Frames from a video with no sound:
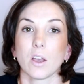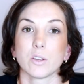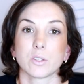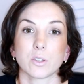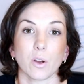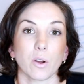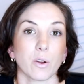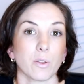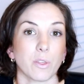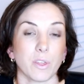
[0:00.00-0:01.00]

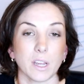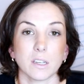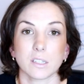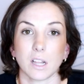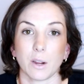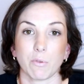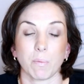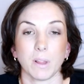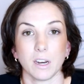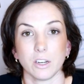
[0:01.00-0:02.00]
So things like
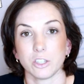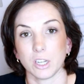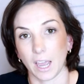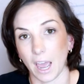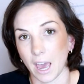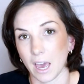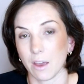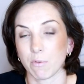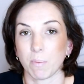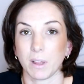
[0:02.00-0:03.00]
replenishing
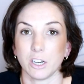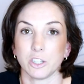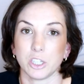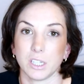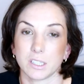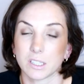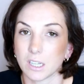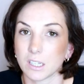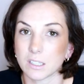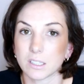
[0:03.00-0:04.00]
hair, replenishing
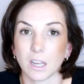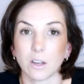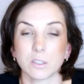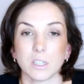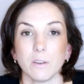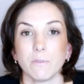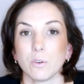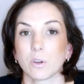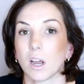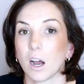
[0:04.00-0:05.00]
skin cells, if
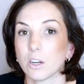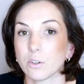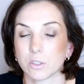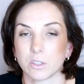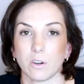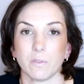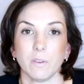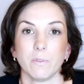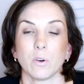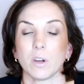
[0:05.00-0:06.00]
you cut yourself,
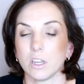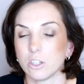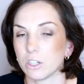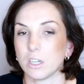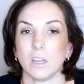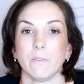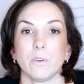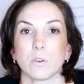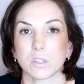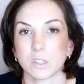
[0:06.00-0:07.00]
if you're injured, if
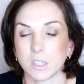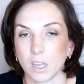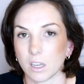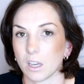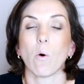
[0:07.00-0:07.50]
you're sick,